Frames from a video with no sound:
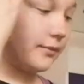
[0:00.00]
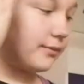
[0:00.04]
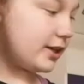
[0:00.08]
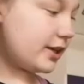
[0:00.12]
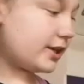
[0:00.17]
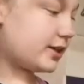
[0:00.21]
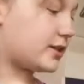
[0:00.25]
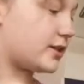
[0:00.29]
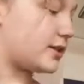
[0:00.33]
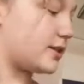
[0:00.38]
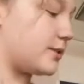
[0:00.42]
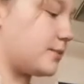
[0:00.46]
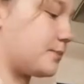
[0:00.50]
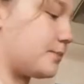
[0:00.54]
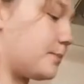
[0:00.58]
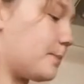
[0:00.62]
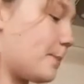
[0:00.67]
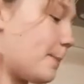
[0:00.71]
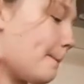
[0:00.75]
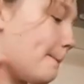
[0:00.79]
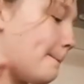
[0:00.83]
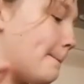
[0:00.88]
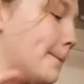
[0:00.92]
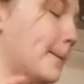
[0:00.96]
minutes.
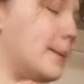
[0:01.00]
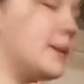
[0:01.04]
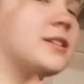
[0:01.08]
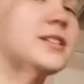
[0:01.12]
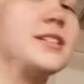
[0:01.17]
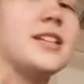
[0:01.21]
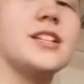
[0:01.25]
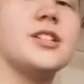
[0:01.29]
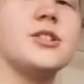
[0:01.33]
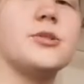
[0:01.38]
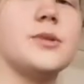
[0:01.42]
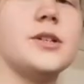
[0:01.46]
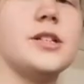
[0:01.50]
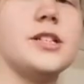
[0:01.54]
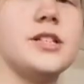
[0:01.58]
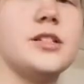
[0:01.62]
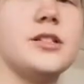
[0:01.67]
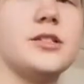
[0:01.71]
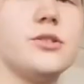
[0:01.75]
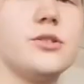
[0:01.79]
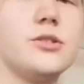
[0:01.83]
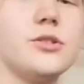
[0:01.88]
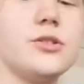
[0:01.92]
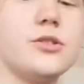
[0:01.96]
It says
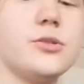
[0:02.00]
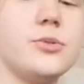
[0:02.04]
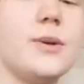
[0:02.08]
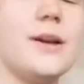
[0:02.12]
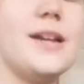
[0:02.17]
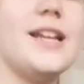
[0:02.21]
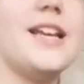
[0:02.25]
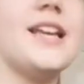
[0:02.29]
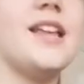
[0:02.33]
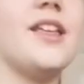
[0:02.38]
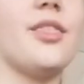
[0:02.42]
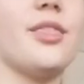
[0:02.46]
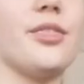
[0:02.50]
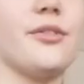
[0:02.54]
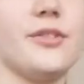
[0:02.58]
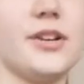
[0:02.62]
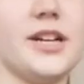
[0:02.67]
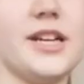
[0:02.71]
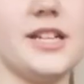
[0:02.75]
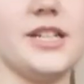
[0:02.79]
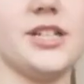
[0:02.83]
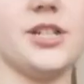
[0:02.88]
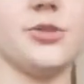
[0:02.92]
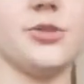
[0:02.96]
23 to